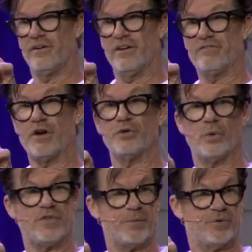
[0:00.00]
If I don't do
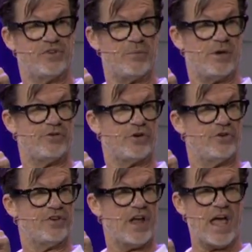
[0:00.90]
anything with resentment, it
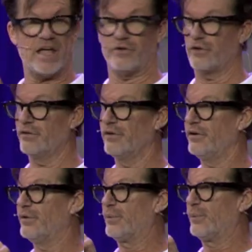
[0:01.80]
turns into anger,
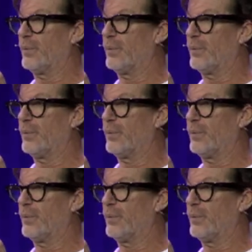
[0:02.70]
mm.